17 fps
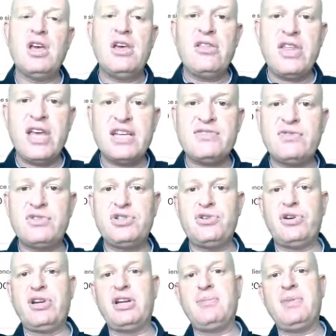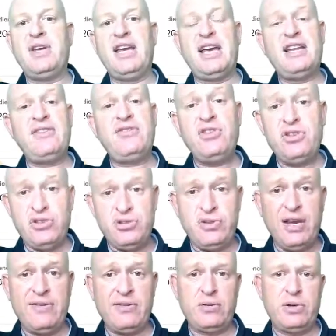Thanks for joining me, and if you do
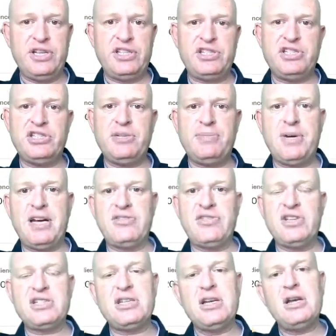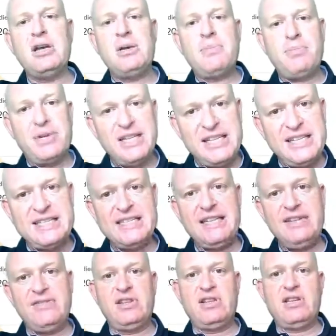have questions about this, please
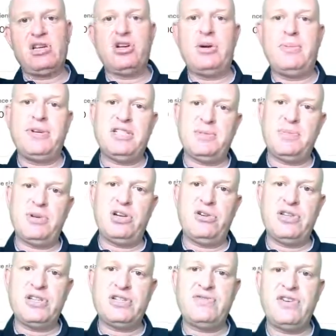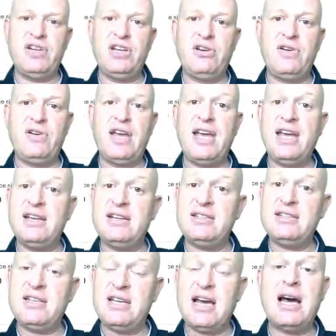leave it in the comments below this video.
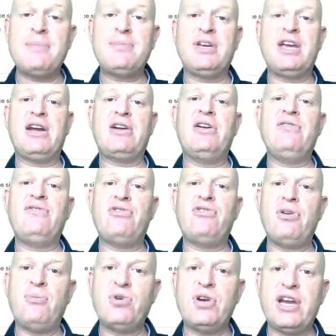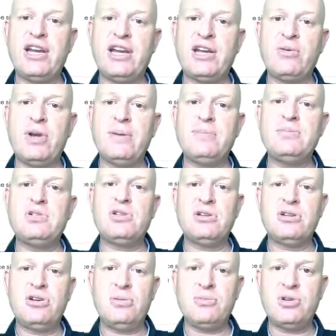And I'm Gary from
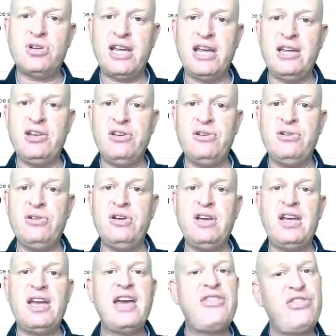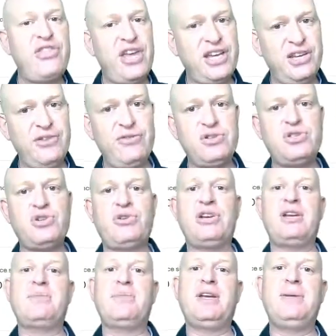organicweb.com.au, and thank you for
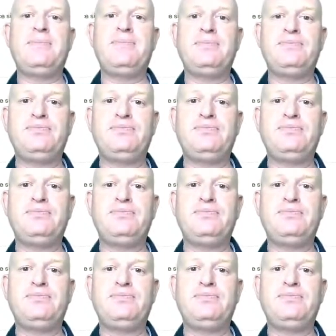joining me.